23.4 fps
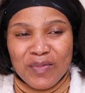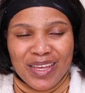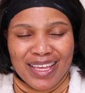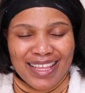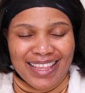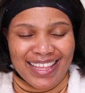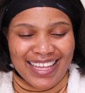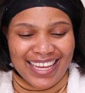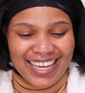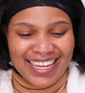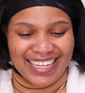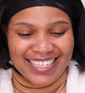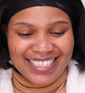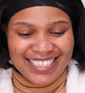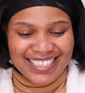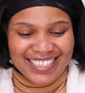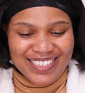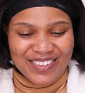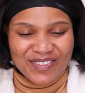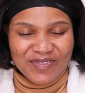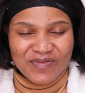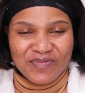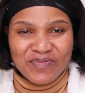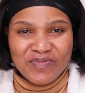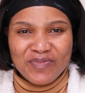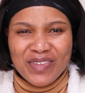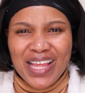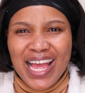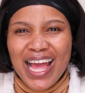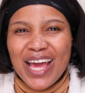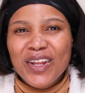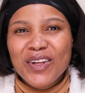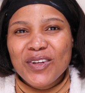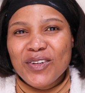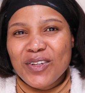that
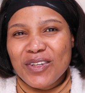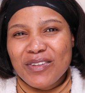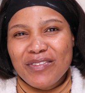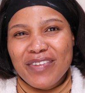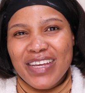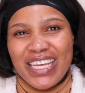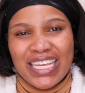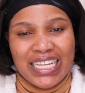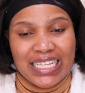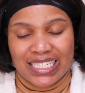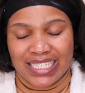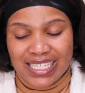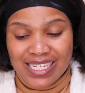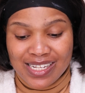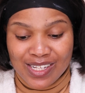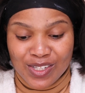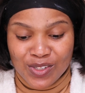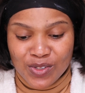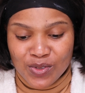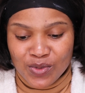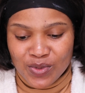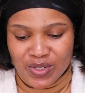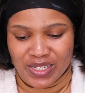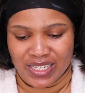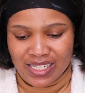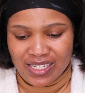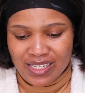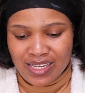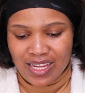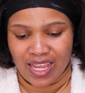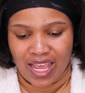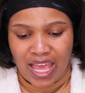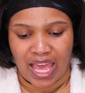I don't know if I can still do it.